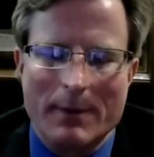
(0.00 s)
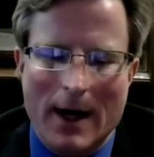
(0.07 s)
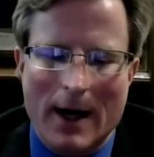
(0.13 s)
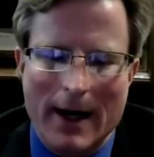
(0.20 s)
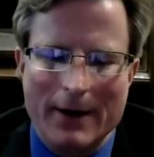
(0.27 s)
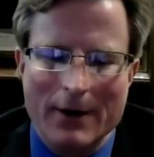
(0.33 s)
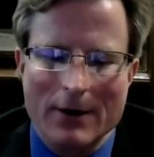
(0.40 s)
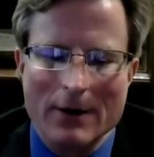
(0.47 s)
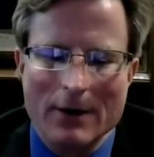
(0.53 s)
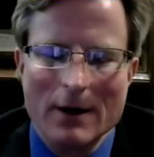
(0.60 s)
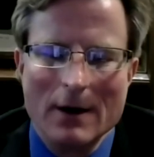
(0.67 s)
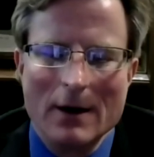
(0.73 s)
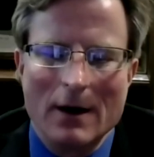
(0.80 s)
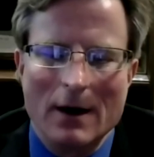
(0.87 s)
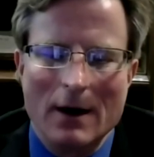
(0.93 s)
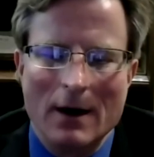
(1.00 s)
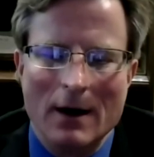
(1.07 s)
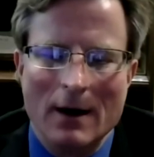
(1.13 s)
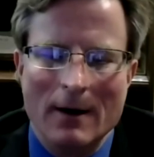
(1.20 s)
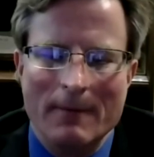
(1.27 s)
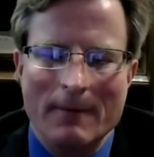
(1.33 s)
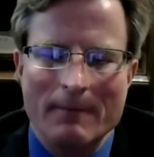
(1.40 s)
buyer
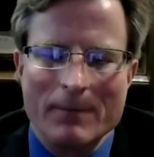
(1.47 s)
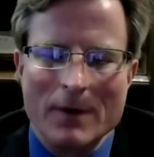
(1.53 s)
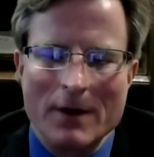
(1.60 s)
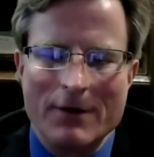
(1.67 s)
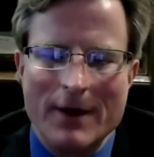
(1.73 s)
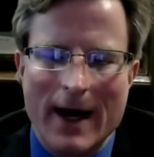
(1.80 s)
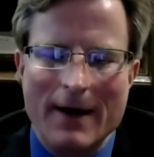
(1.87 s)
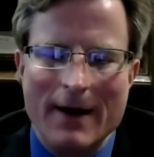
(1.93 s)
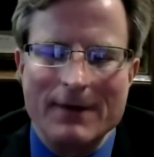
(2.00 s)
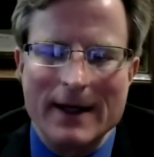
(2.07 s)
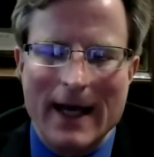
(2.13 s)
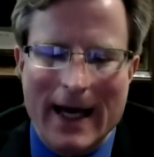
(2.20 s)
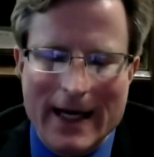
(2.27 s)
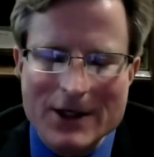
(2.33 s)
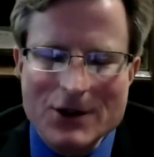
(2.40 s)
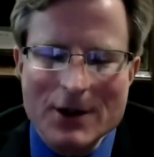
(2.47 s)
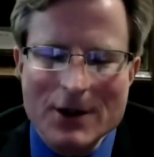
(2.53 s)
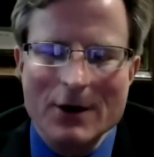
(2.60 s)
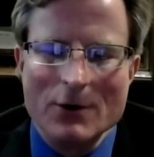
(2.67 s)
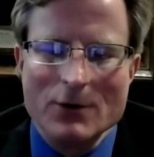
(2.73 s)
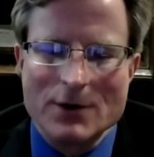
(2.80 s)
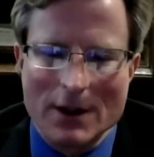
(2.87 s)
that the agent
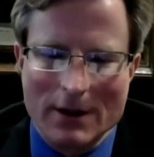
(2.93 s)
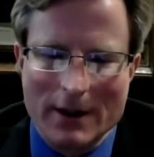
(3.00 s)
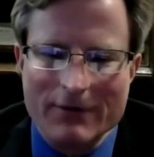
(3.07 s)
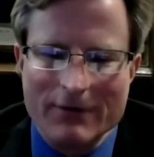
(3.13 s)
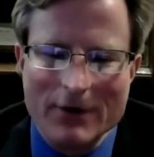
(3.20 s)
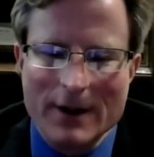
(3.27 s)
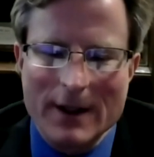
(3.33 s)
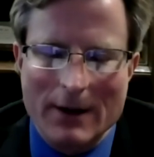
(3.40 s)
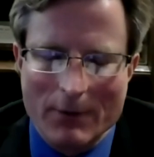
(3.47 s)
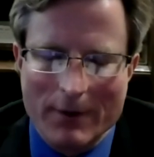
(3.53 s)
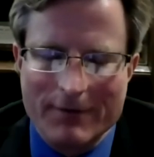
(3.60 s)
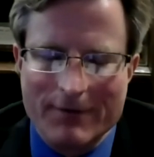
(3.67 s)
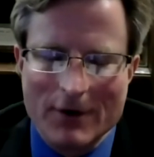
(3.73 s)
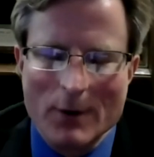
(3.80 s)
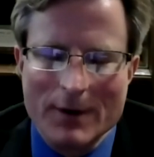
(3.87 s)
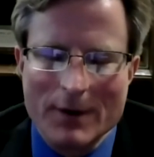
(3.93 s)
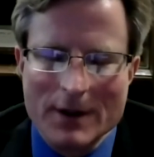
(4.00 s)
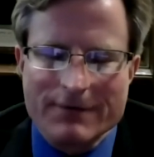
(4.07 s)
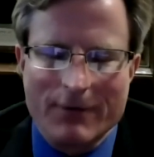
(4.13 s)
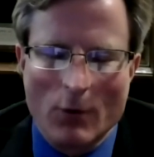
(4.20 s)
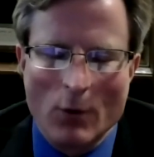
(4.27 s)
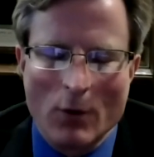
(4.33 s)
who's delivering and reviewing this
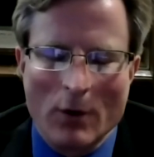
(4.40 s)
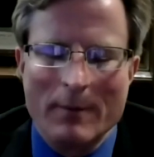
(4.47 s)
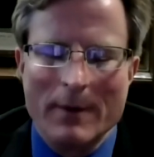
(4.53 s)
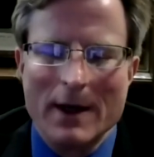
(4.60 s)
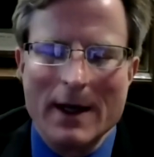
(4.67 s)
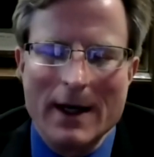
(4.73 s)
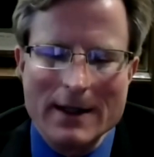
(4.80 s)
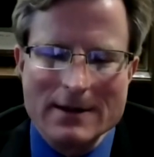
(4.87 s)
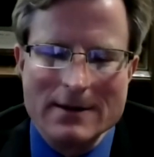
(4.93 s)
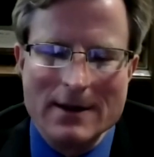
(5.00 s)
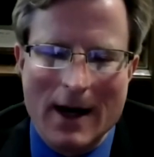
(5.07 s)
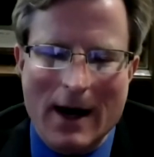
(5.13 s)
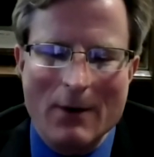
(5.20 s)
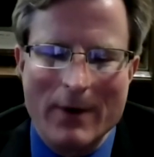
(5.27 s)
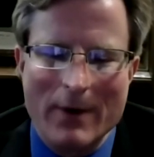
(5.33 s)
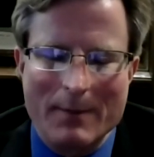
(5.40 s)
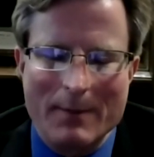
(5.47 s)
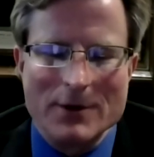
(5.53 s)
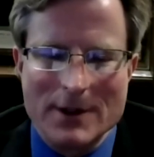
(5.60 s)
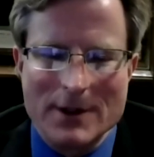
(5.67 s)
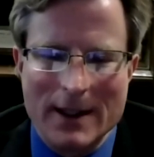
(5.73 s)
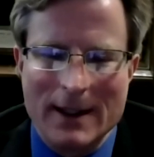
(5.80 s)
form is not
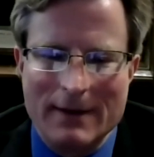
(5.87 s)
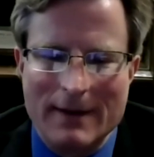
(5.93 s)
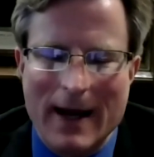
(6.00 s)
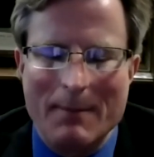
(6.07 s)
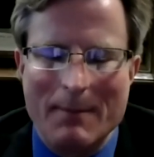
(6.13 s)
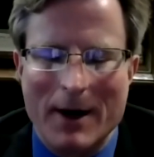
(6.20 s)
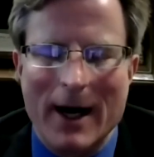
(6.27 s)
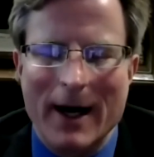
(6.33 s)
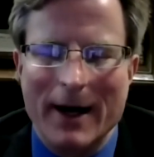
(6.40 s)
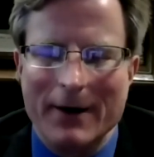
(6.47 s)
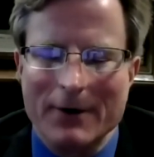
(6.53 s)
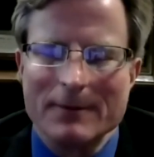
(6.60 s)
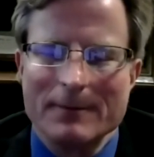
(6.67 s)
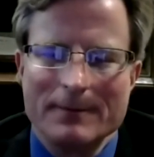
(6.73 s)
representing that buyer.